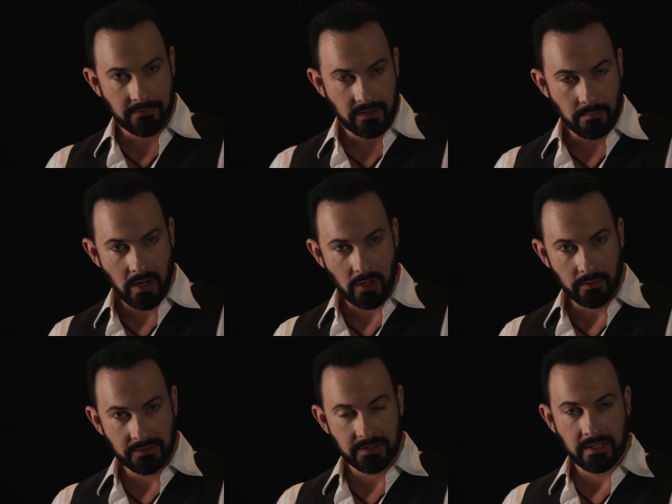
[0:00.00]
of an
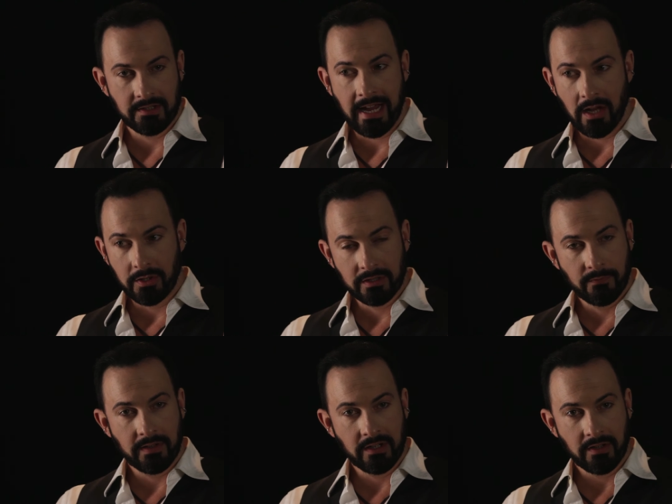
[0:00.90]
Amaro. As the Italians have
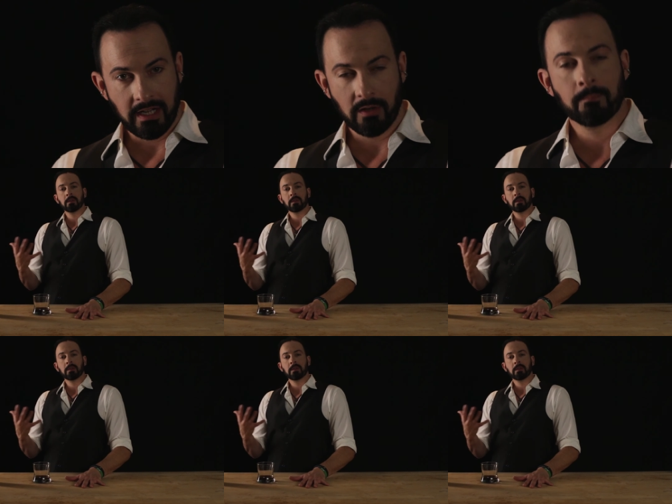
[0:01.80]
figured out,